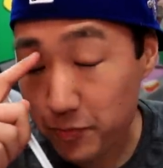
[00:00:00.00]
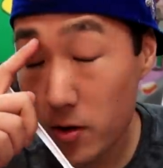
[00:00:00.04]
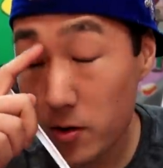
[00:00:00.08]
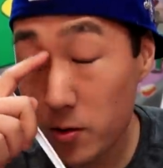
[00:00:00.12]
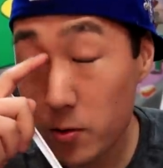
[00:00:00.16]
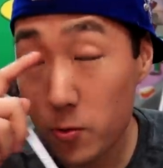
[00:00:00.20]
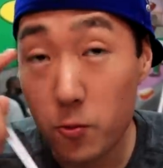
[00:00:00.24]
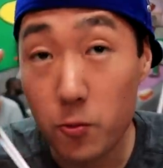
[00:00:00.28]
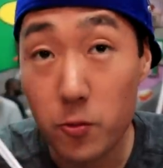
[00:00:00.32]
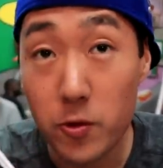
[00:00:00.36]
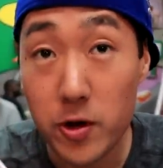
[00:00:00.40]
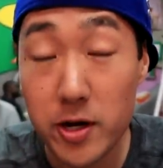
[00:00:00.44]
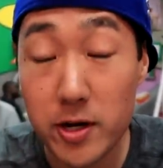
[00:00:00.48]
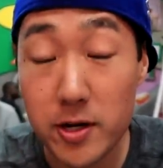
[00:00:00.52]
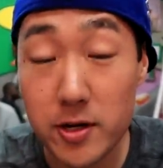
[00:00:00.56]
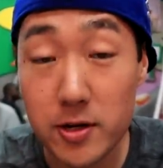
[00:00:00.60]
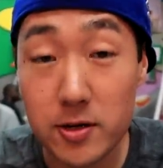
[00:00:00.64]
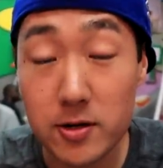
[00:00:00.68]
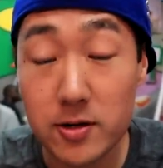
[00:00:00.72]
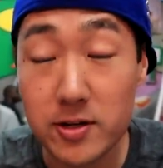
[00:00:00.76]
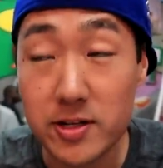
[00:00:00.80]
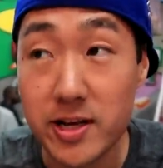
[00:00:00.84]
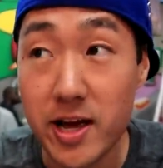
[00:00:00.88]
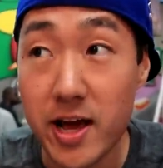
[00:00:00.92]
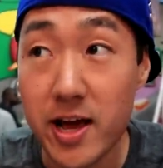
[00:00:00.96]
What a
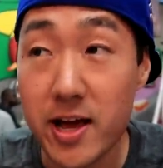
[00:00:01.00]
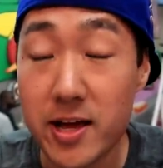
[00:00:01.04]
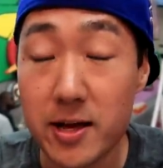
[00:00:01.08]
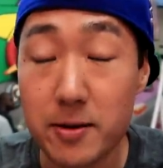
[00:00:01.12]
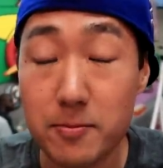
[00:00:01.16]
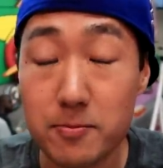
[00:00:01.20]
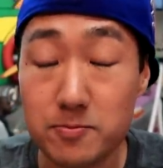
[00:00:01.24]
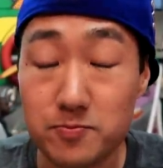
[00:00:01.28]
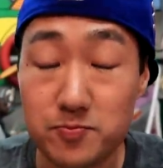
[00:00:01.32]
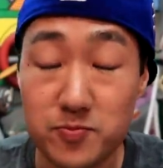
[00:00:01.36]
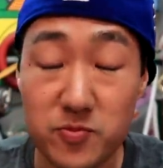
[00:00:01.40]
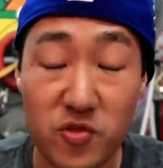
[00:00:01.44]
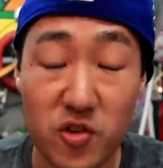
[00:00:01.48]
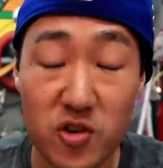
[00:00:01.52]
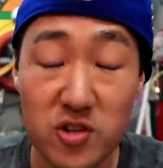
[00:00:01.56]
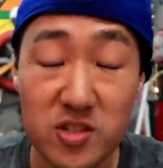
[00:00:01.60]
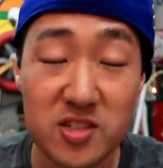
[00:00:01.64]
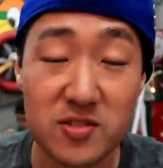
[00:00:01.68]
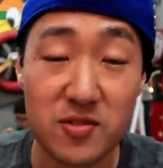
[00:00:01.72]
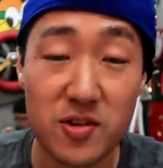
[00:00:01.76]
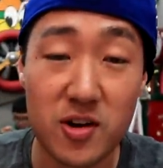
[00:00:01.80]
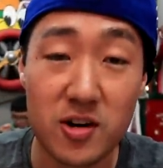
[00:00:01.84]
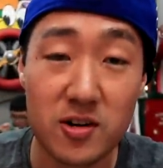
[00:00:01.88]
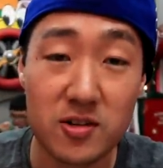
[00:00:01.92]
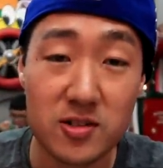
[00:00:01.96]
weird game.
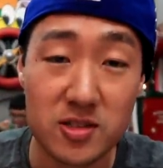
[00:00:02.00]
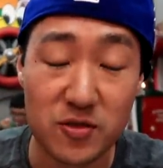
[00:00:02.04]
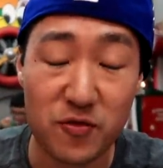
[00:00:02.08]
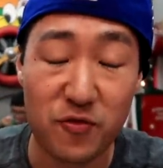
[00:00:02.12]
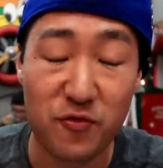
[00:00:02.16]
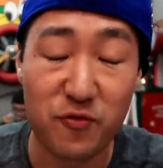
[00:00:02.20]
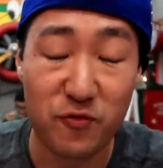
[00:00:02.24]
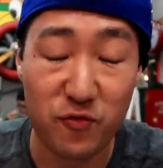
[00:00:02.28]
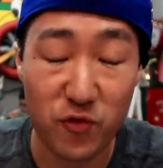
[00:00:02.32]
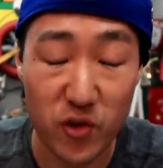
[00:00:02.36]
First of all,